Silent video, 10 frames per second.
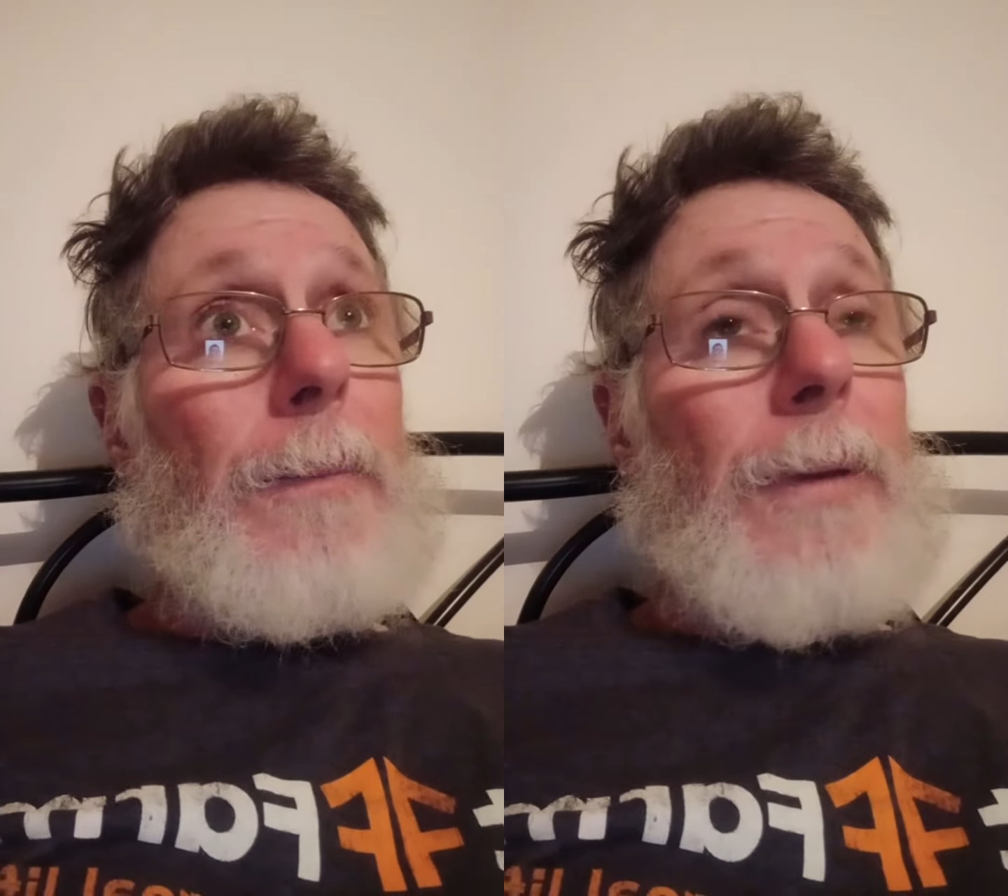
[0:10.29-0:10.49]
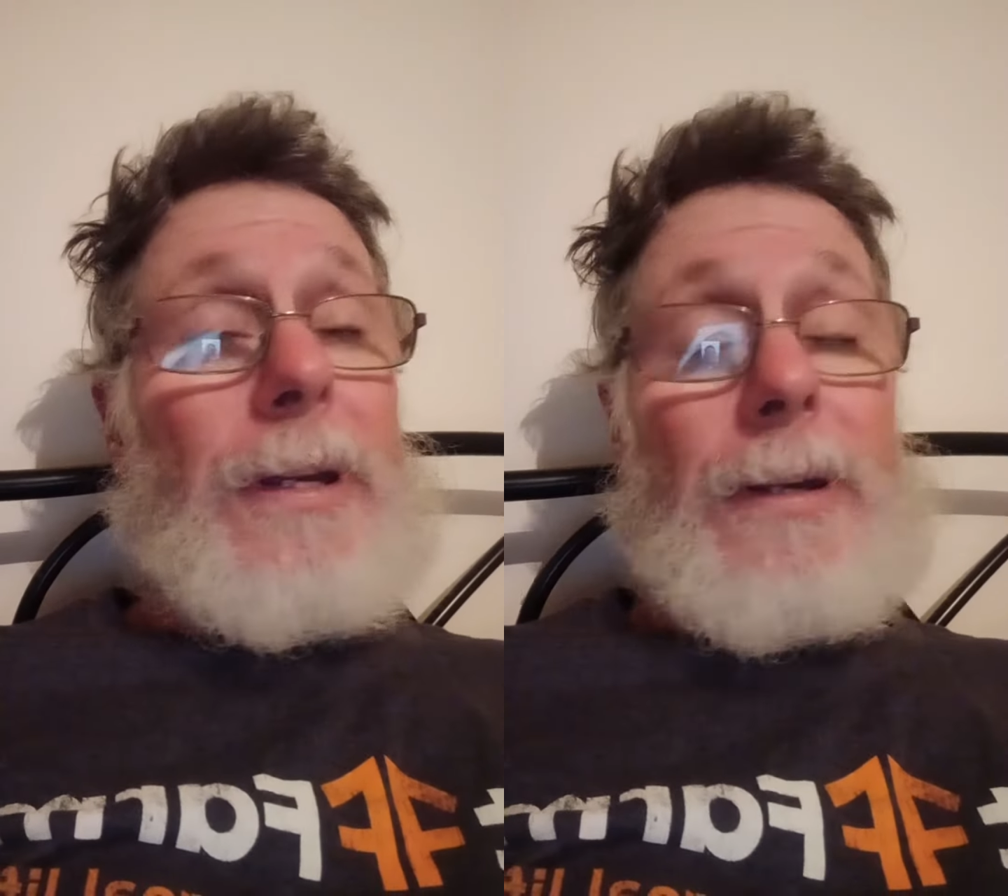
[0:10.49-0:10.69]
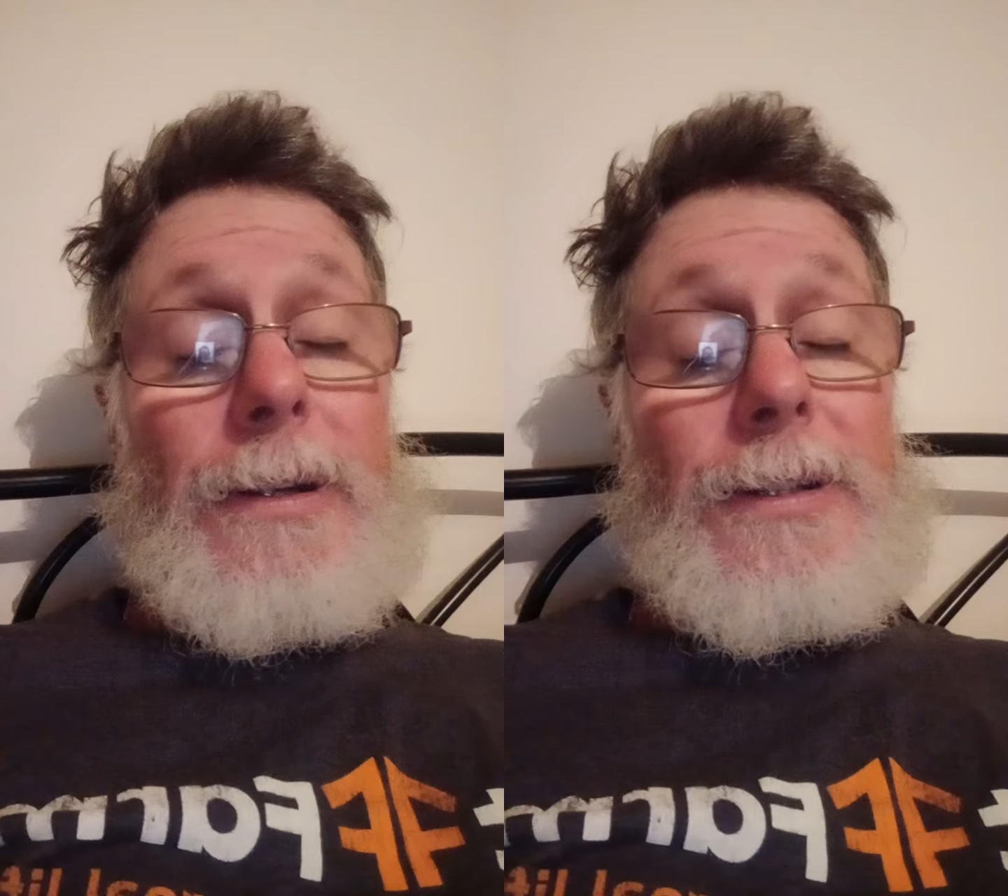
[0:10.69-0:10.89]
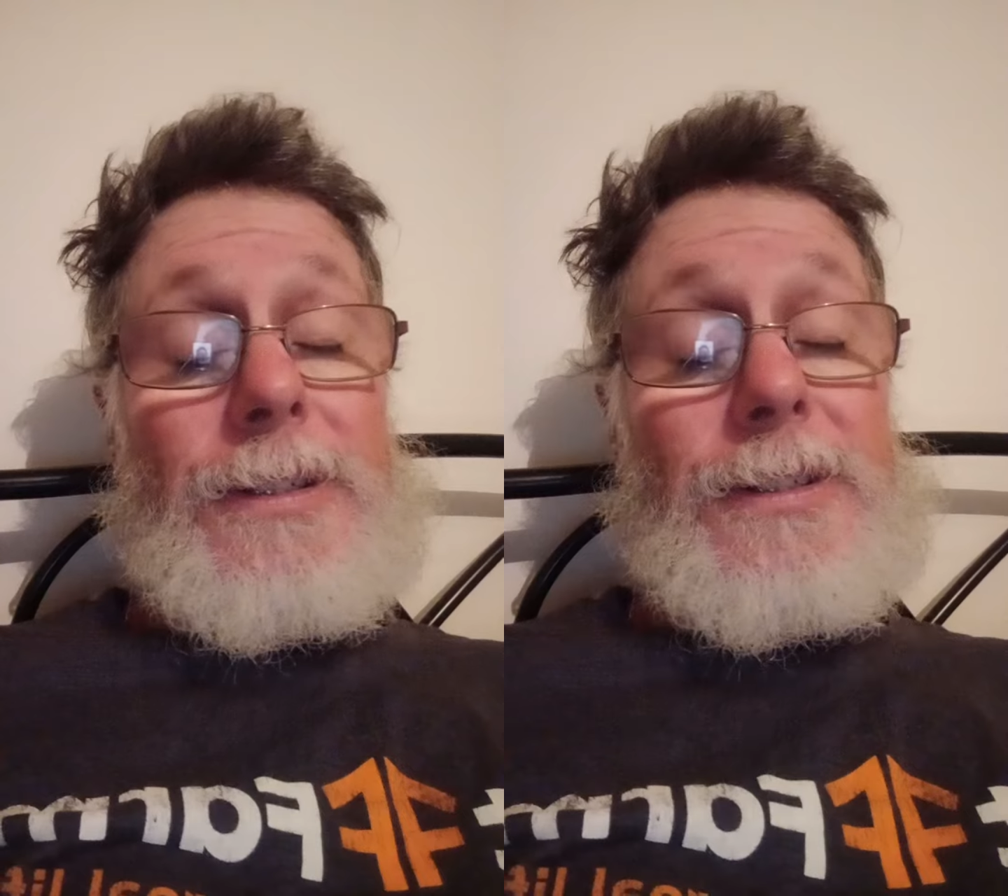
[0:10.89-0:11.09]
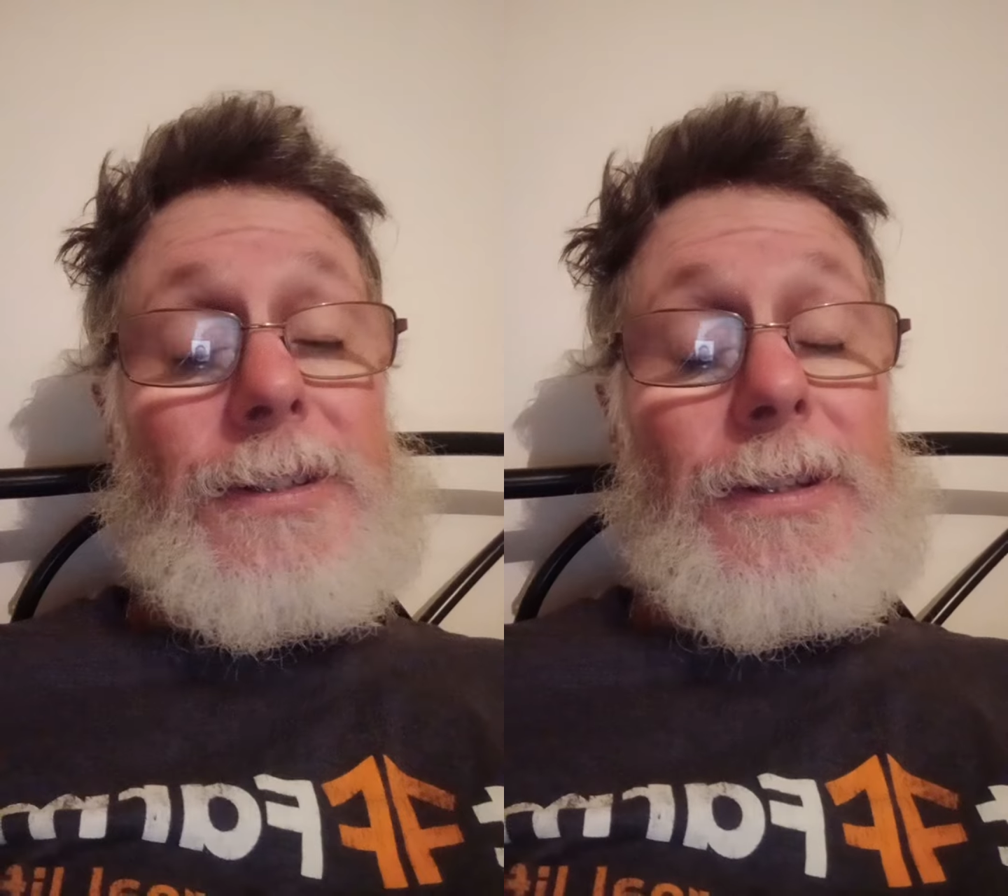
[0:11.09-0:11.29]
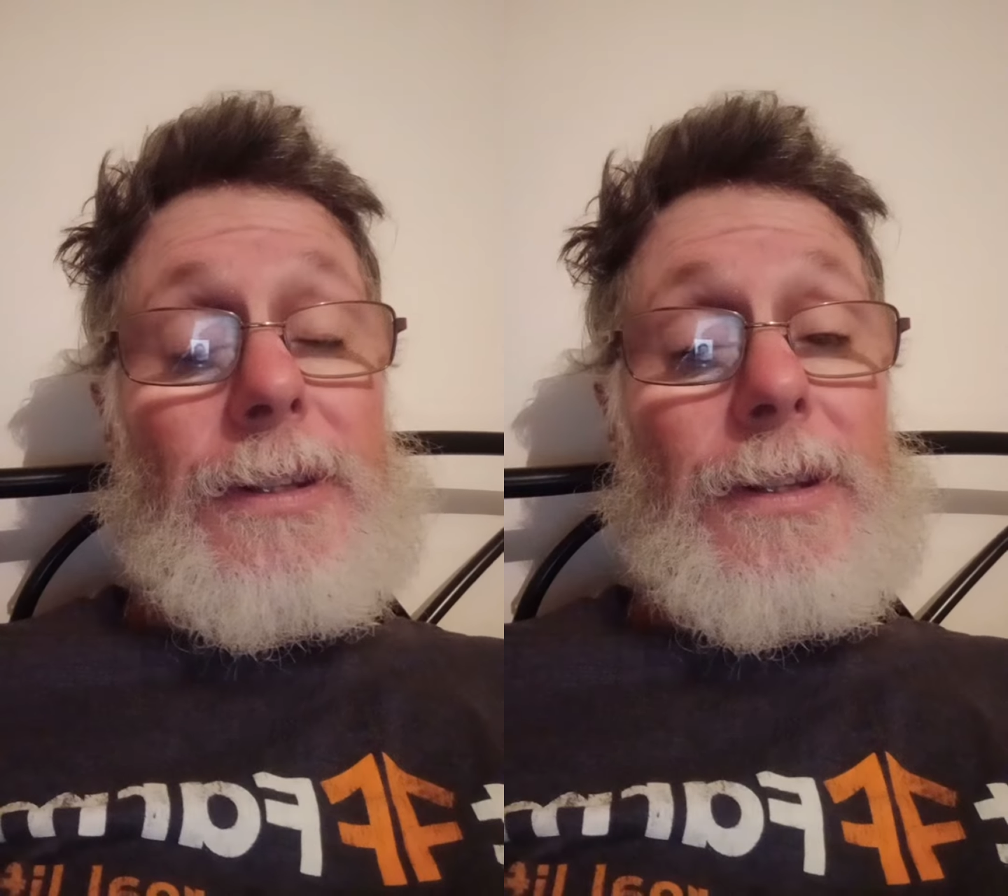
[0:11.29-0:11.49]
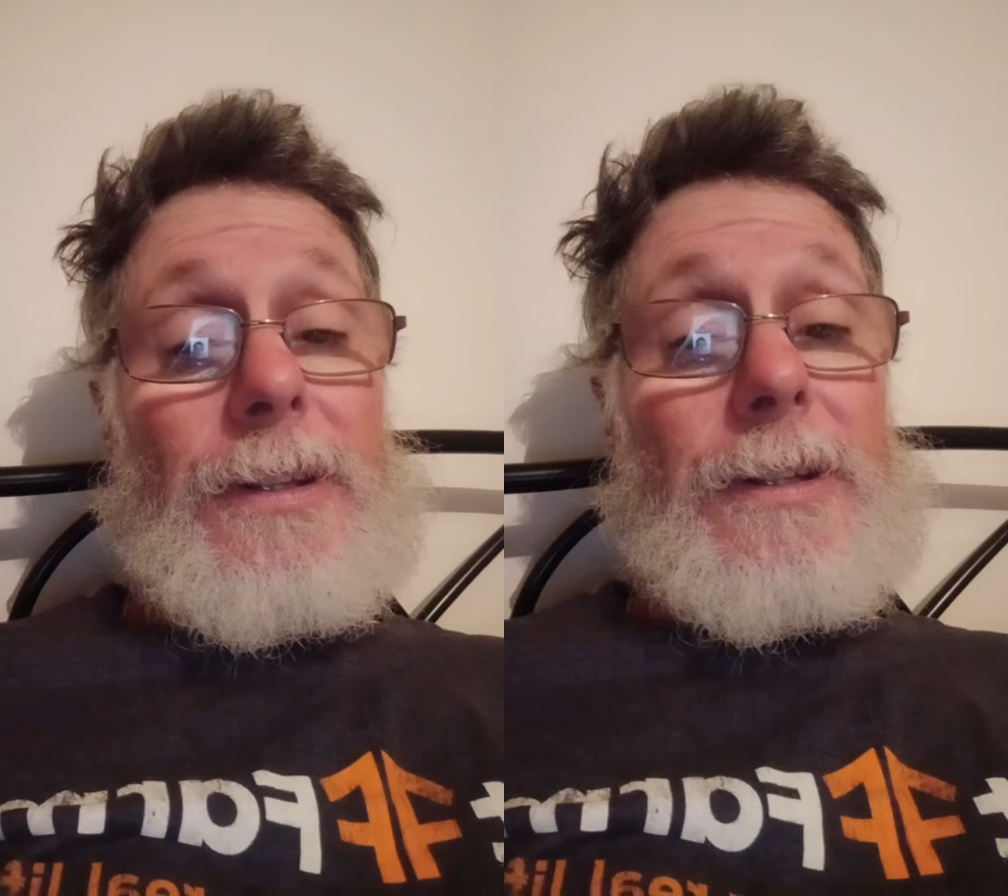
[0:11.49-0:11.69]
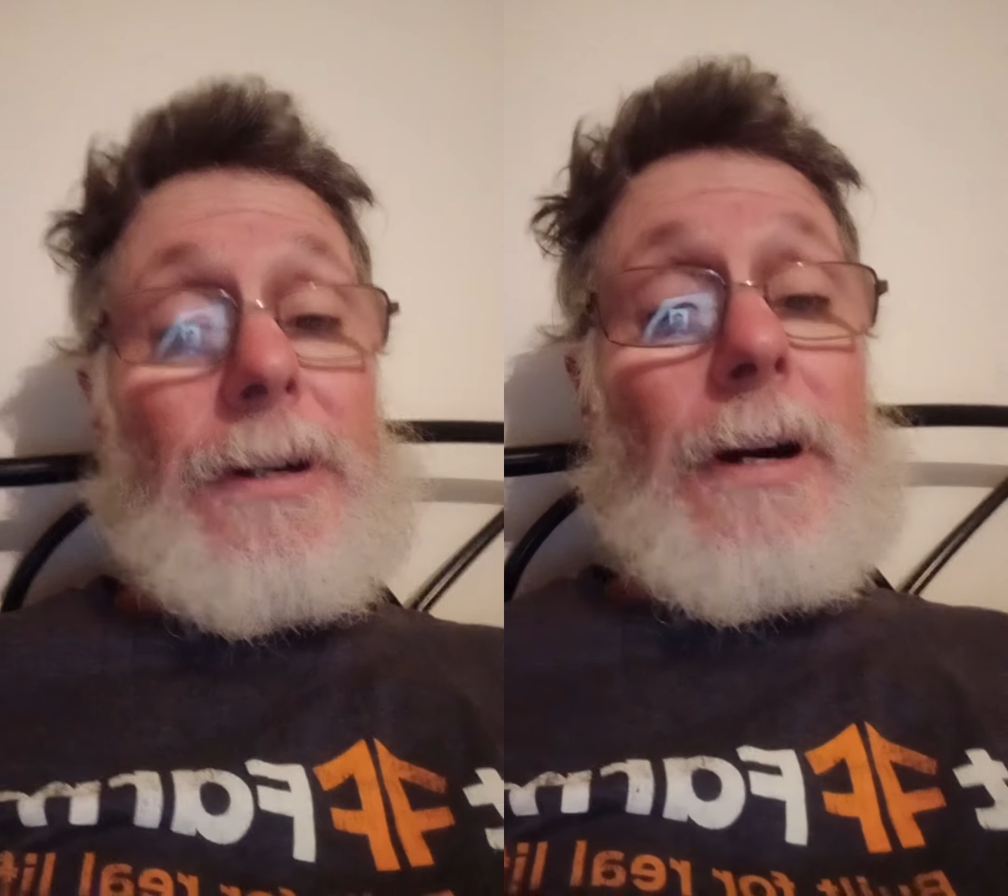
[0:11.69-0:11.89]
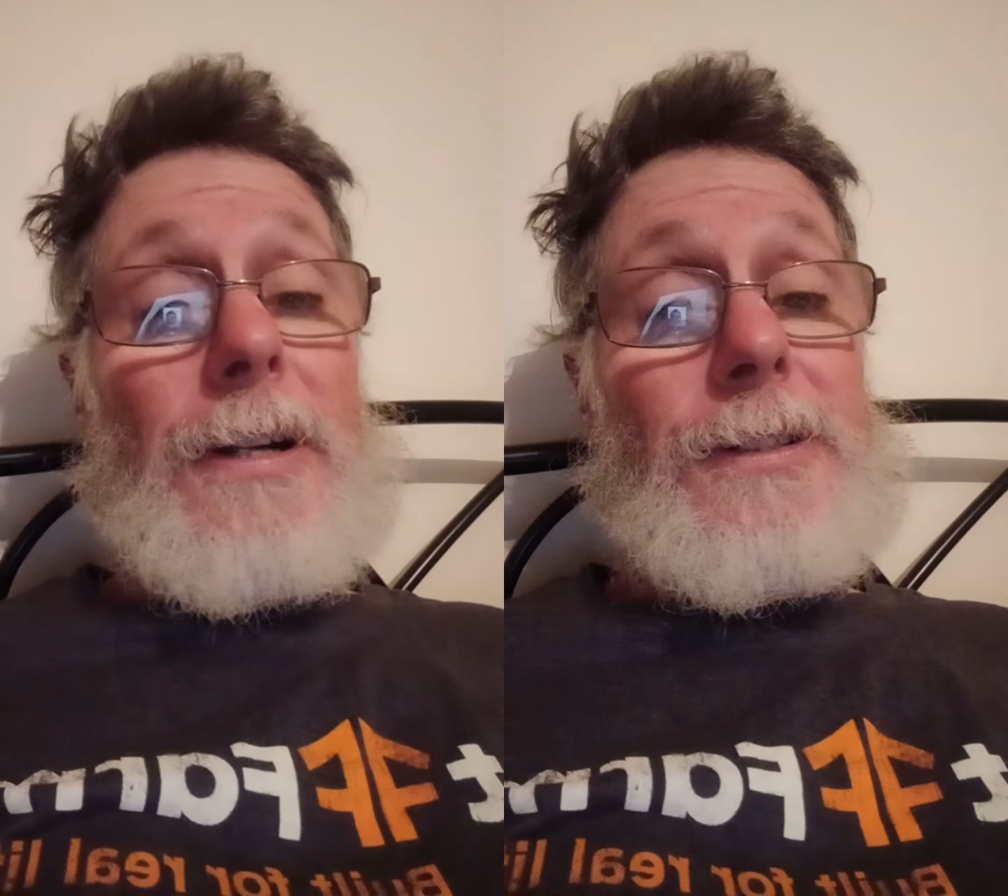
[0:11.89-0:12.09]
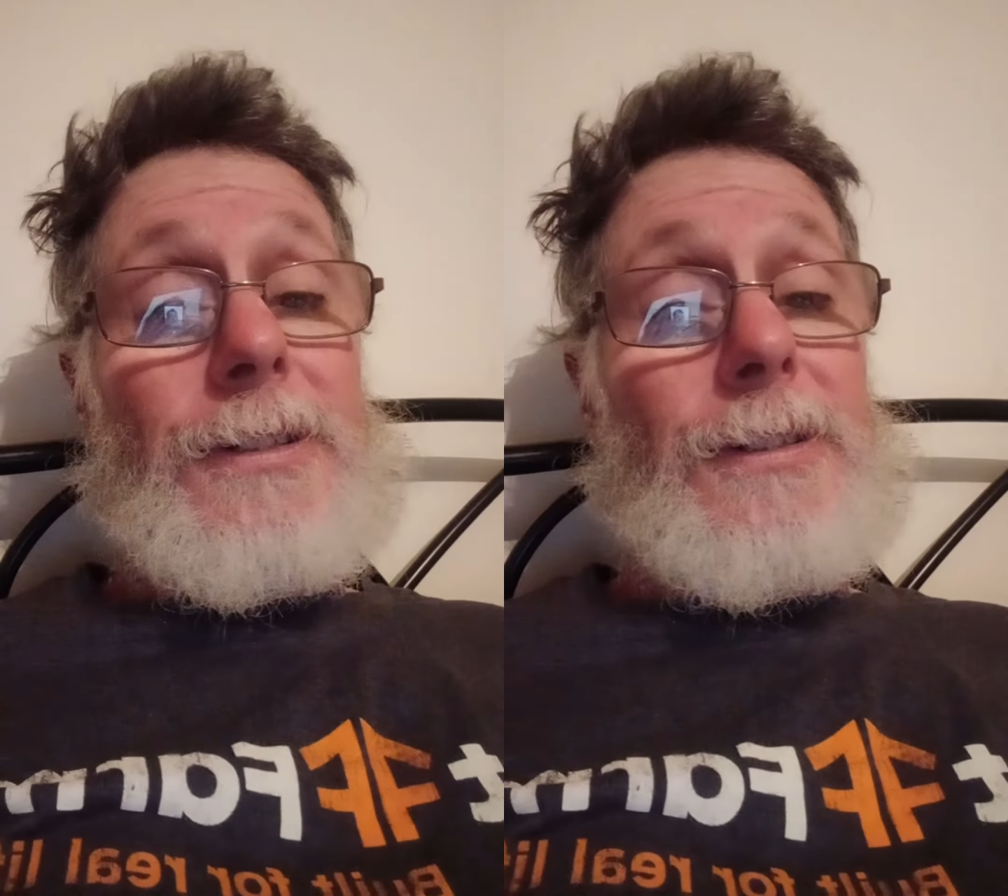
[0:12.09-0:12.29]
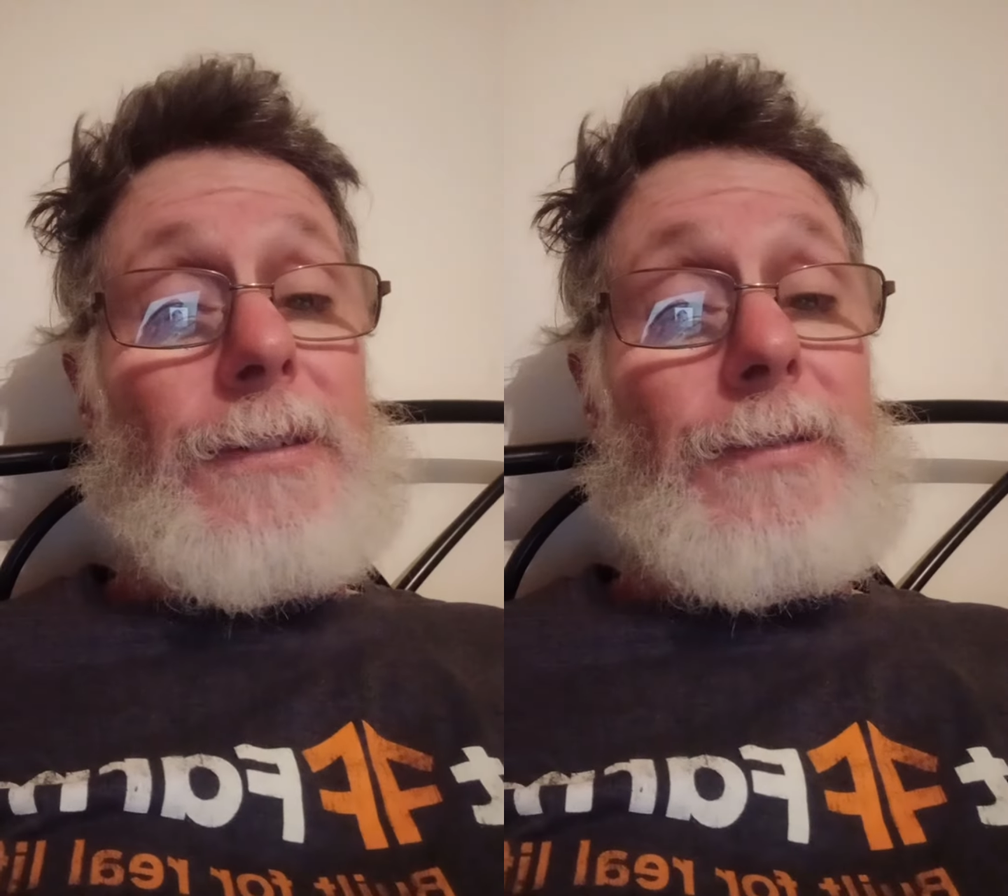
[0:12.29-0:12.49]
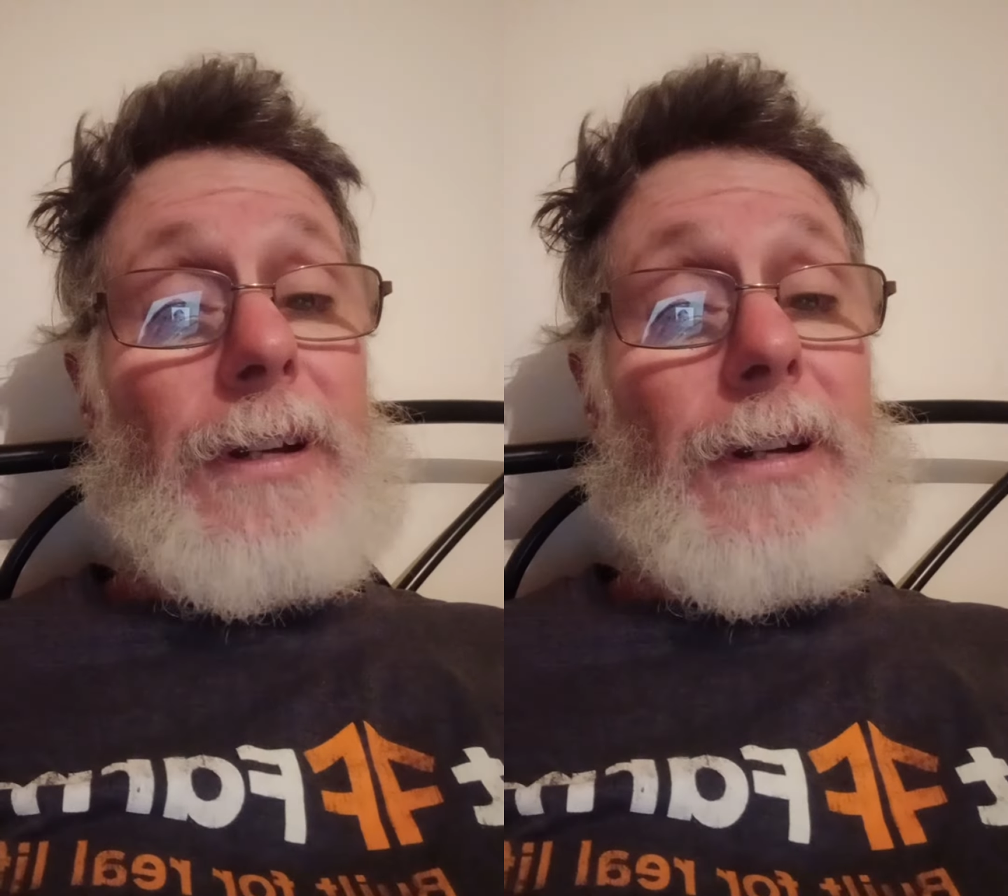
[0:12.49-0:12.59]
because the costs of